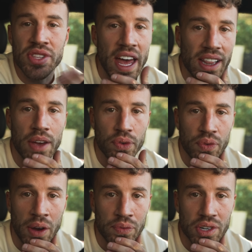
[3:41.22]
that life of
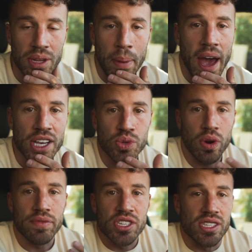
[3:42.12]
comfort in the past
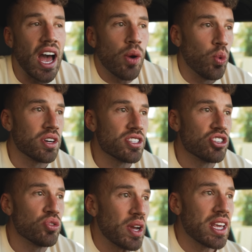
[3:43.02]
where I've just not wanted to
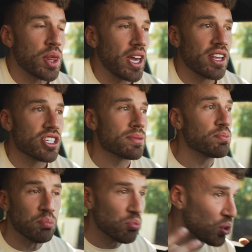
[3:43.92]
do anything and just
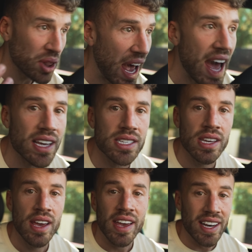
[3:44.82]
relax.
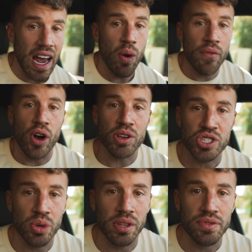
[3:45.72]
And now I've
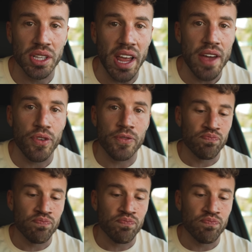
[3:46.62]
also lived the life of,